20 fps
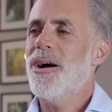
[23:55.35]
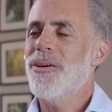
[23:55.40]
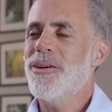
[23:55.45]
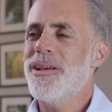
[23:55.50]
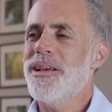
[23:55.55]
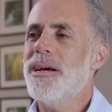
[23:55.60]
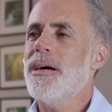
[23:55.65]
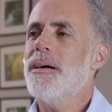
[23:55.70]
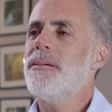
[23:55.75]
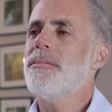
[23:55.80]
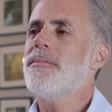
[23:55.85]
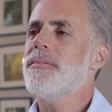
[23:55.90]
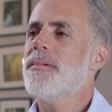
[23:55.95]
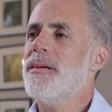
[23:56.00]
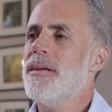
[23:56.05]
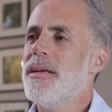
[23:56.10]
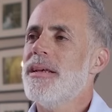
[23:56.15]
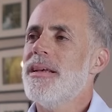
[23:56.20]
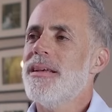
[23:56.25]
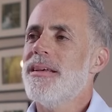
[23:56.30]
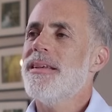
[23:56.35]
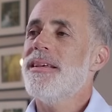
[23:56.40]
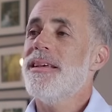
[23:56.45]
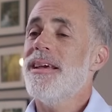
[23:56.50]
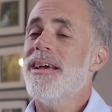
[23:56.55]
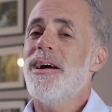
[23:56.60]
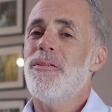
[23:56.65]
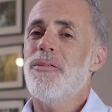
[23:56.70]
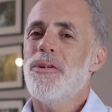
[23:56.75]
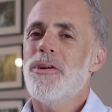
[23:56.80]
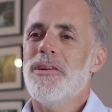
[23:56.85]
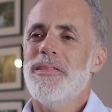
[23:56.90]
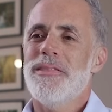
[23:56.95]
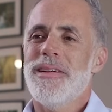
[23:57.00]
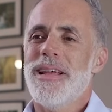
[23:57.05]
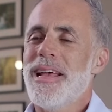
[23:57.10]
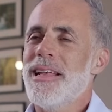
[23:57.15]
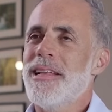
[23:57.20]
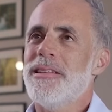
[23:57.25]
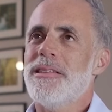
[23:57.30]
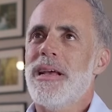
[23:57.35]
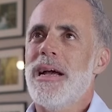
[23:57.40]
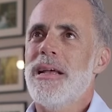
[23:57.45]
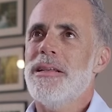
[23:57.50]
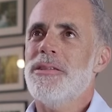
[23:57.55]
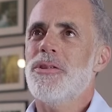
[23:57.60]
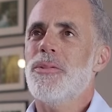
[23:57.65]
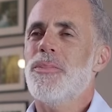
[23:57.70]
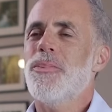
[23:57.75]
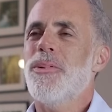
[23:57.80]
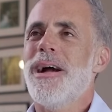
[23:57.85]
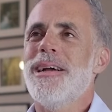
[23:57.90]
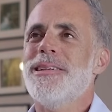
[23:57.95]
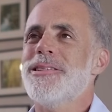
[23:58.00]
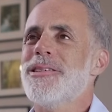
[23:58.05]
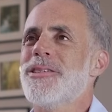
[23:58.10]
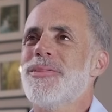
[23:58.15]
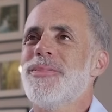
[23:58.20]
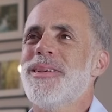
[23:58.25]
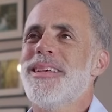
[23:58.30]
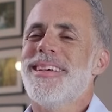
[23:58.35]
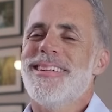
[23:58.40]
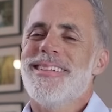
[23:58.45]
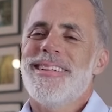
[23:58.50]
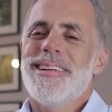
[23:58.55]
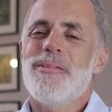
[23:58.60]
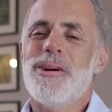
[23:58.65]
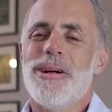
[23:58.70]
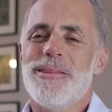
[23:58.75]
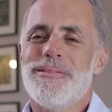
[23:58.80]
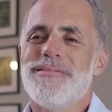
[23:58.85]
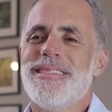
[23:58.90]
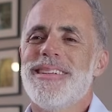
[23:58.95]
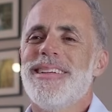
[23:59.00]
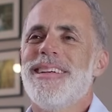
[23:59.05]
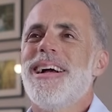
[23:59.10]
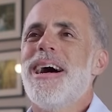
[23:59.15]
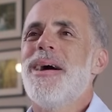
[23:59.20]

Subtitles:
Oh yeah, yeah. It surprises me, and well,